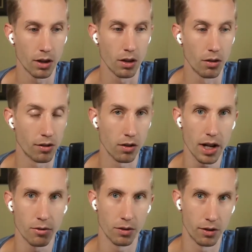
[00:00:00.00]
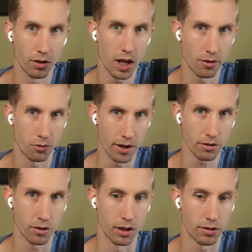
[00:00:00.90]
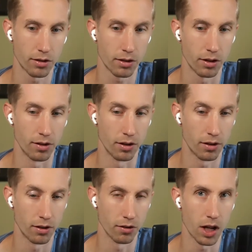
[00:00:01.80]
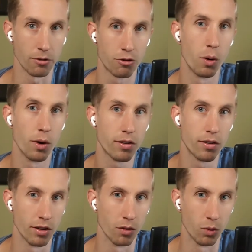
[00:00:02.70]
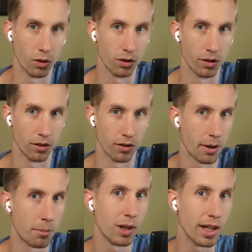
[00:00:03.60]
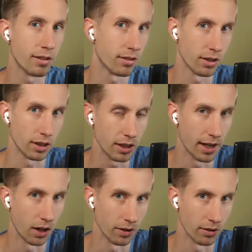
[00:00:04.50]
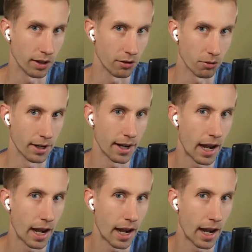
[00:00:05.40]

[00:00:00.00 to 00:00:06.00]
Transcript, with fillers: there's a lot of there's a lot of restaurants there's a lot of choices in the world there's a lot of places to eat now these days right